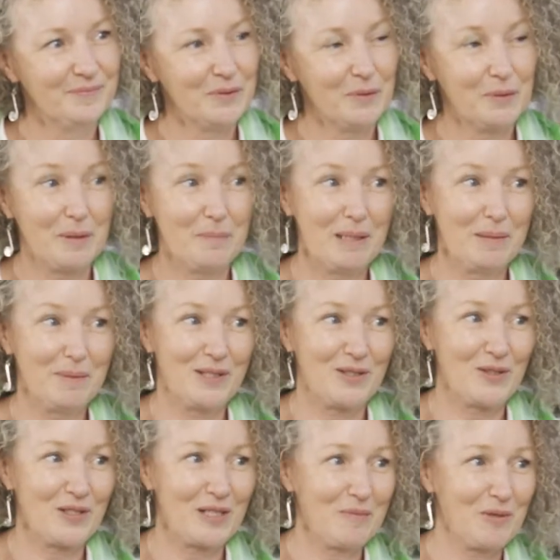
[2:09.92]
Well, then maybe it
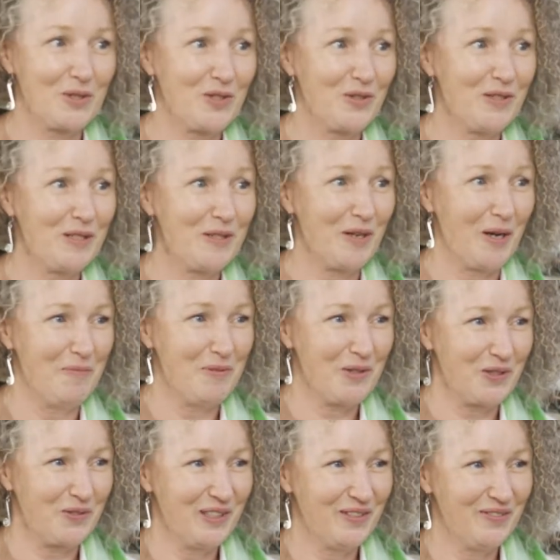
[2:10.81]
does. I must reread
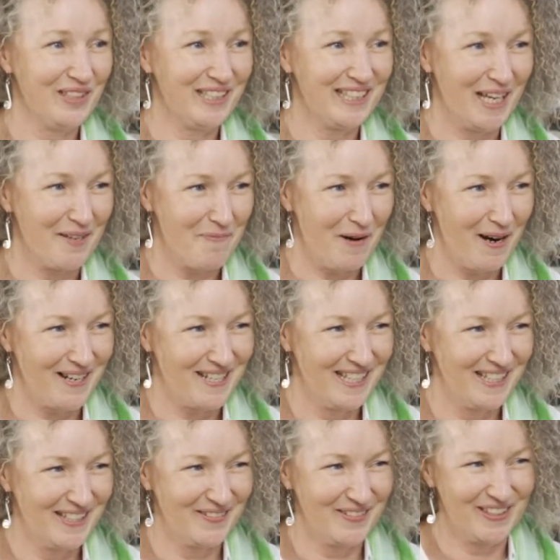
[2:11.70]
that
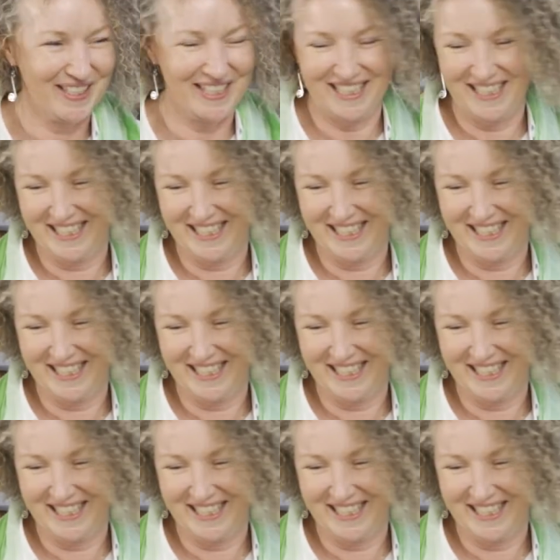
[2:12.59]
part of it.